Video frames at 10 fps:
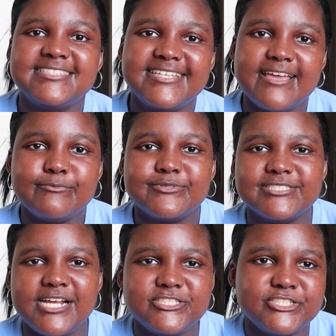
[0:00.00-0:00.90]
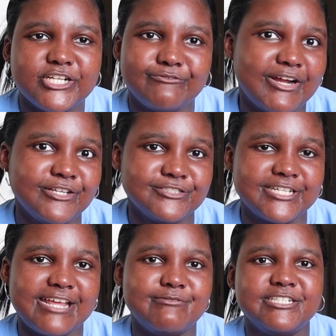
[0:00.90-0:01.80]
This game was not just a regular
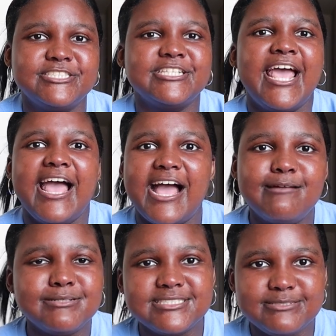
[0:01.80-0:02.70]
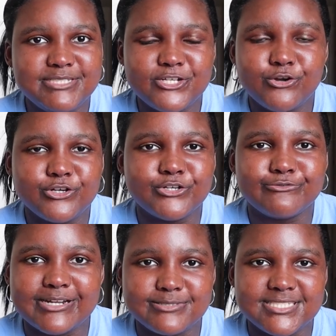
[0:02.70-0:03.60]
game, it just happened to be on
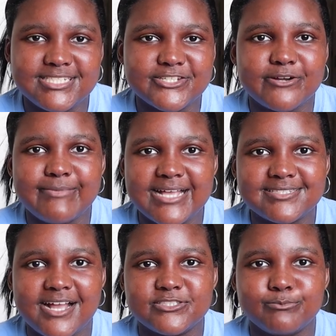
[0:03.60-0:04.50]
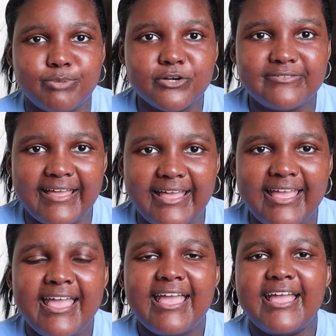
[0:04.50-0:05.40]
Rameses, our mascot's birthday.
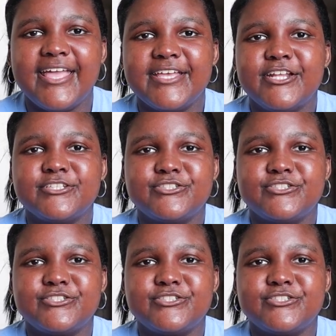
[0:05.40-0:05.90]
And